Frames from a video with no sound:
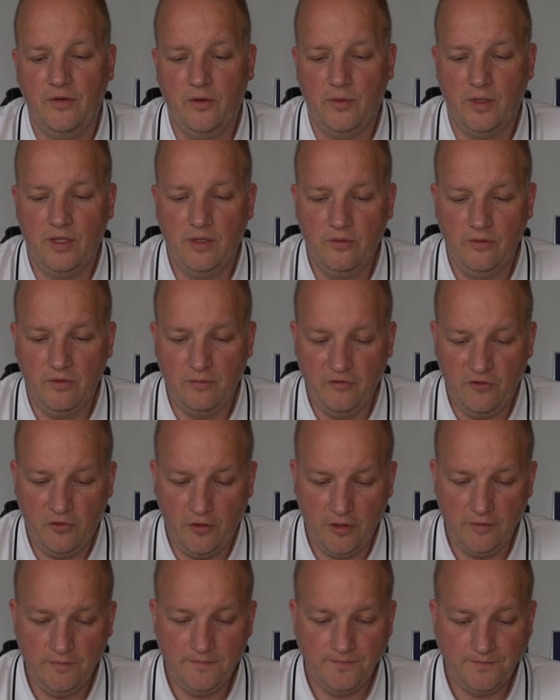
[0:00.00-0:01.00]
you want to use them
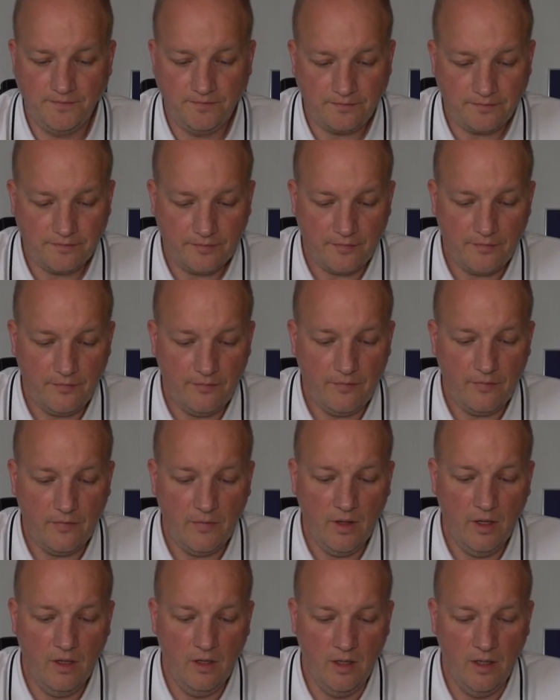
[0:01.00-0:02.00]
for.
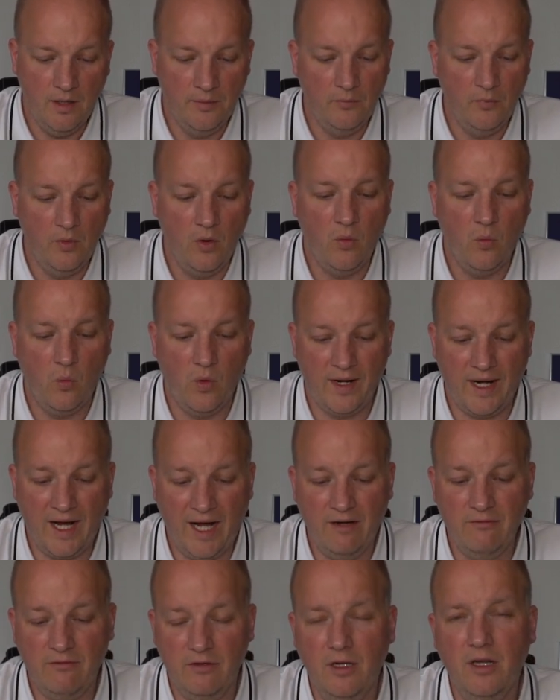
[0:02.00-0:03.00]
What I
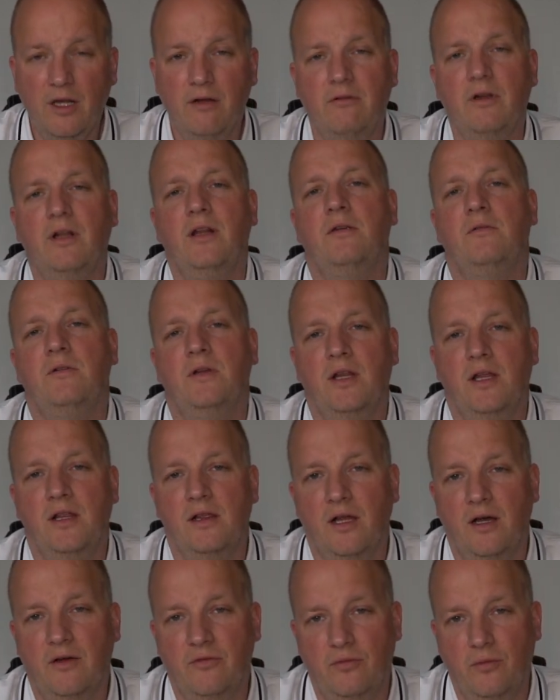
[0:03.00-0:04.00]
really
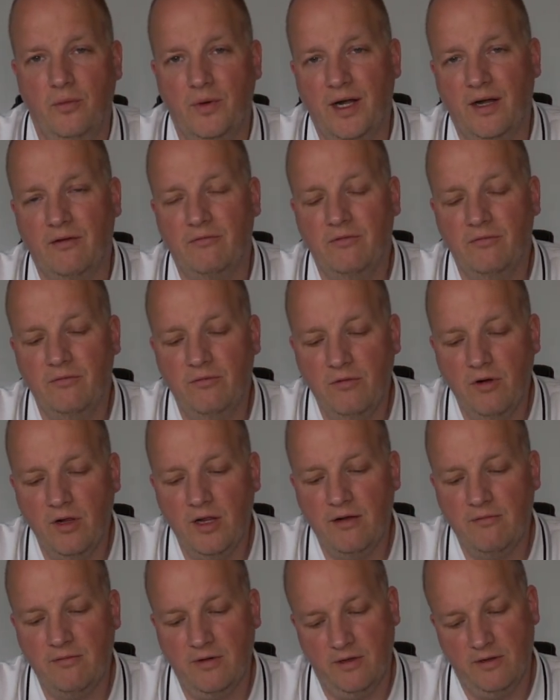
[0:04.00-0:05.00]
love, what I
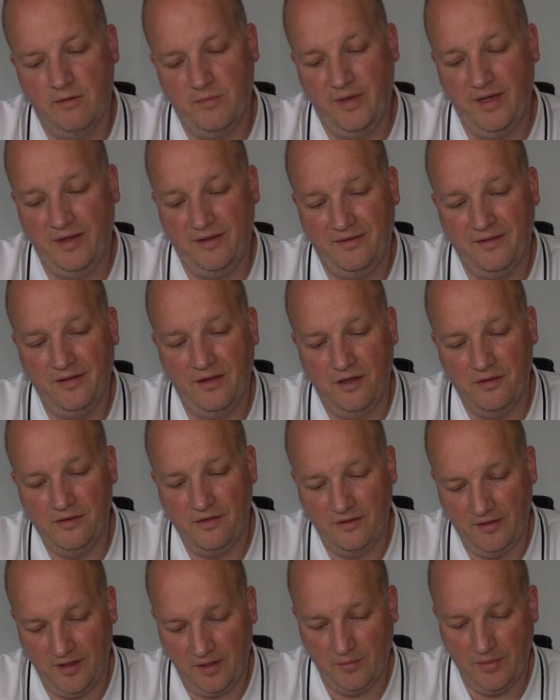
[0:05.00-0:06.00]
really missed on the
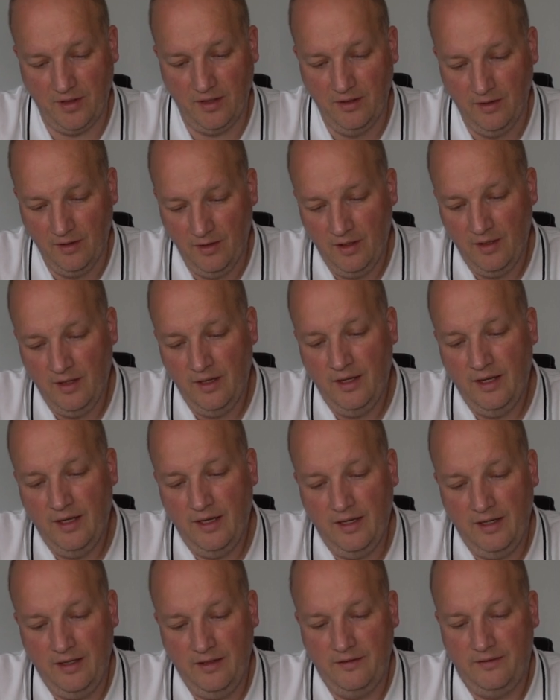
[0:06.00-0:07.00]
Sigma,
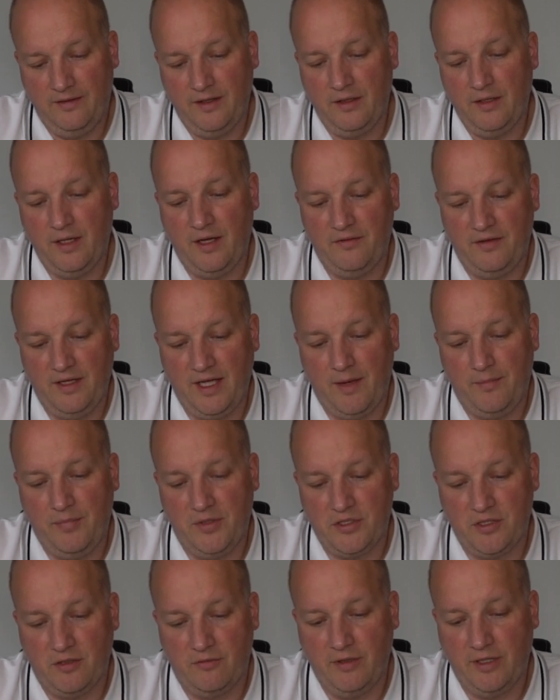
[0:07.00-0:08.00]
is that you have the
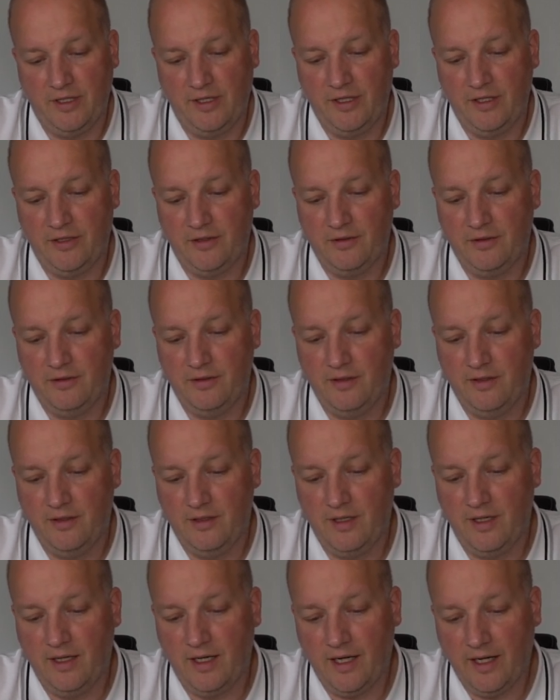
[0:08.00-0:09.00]
aperture ring here.
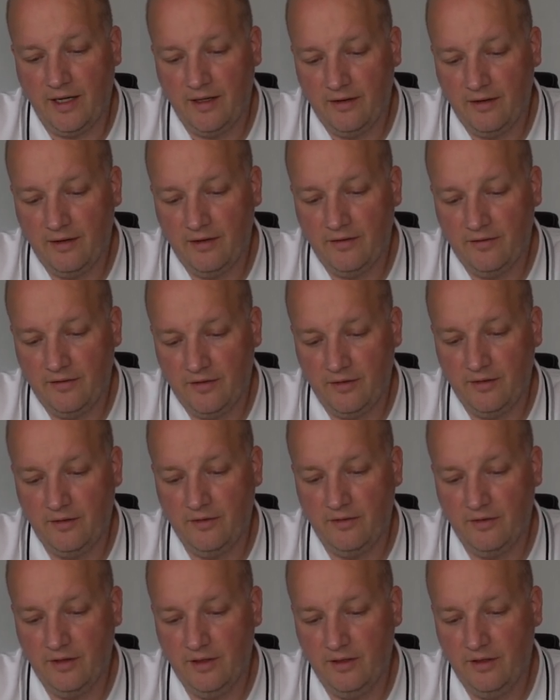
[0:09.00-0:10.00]
I
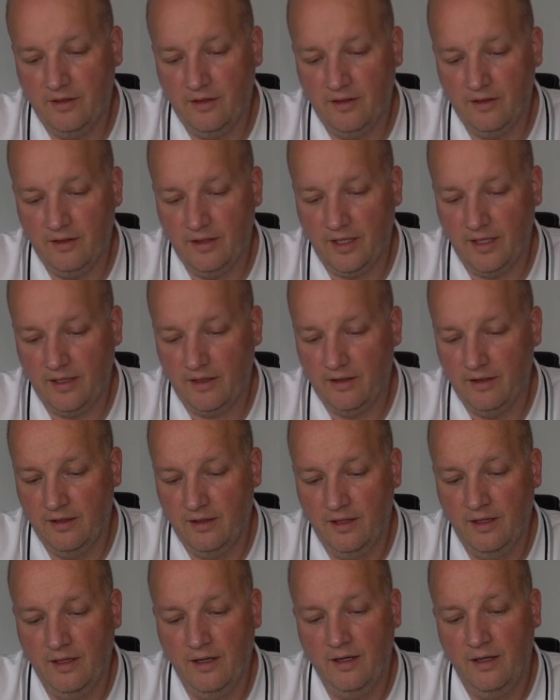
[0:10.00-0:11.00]
seriously like
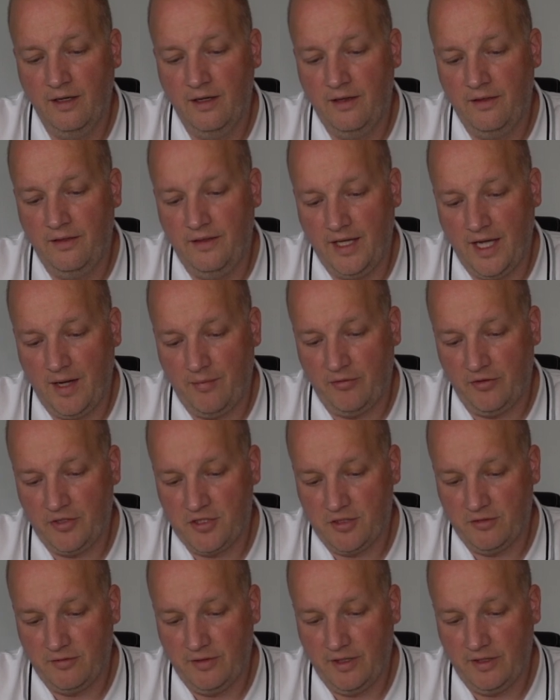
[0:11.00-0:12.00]
the
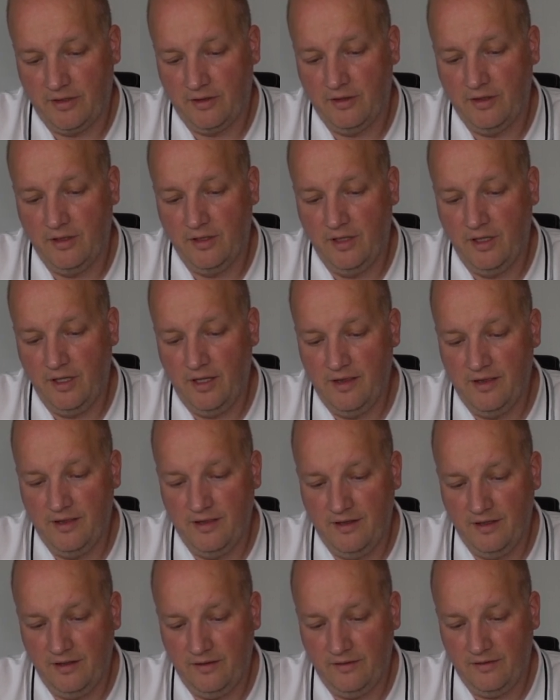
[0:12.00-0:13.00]
aperture ring.
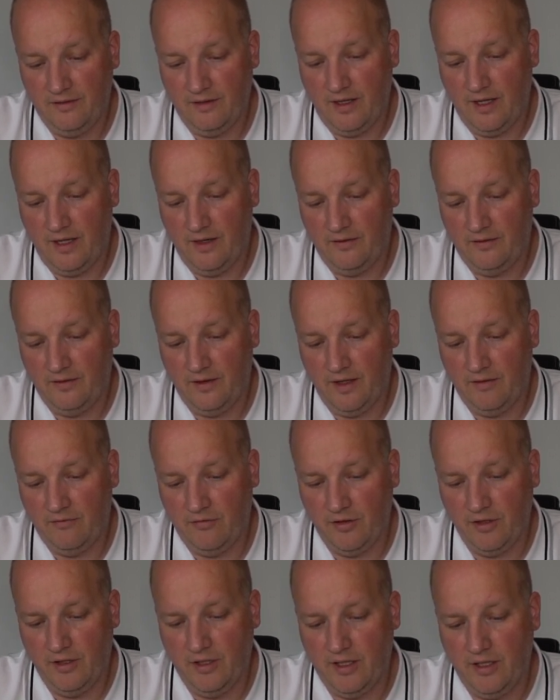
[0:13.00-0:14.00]
This has a
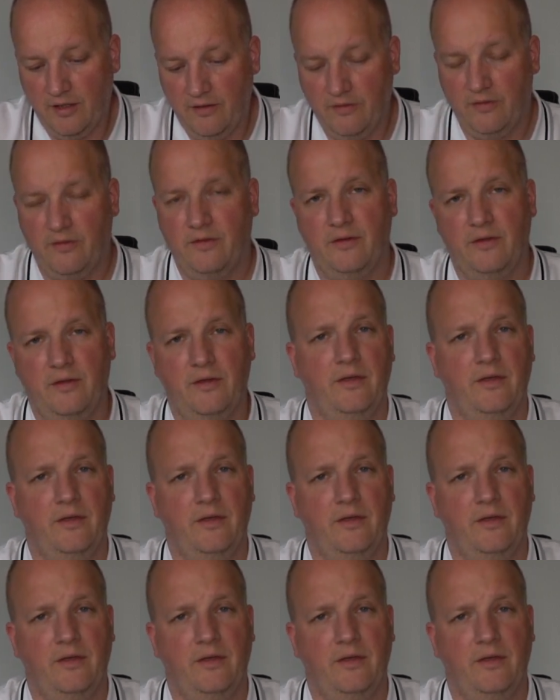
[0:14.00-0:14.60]
very nice